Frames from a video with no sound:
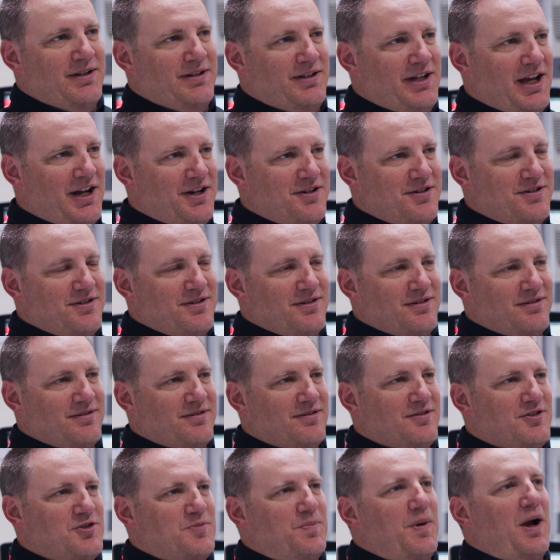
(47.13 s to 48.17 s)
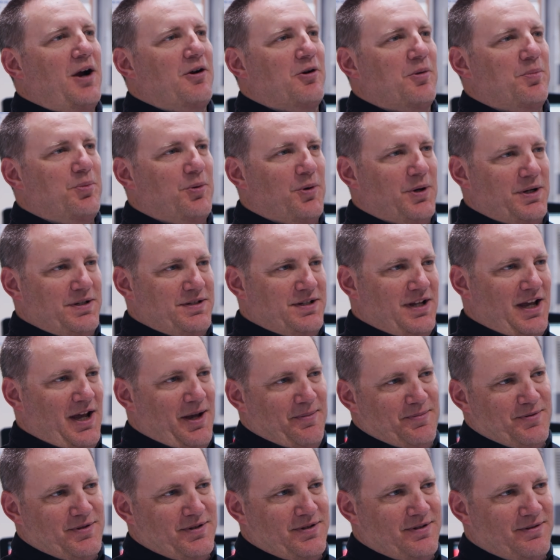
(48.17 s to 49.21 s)
Next, spiral point
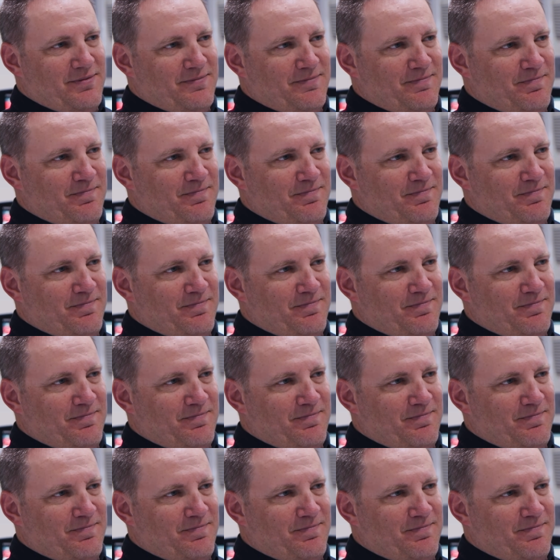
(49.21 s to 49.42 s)
taps.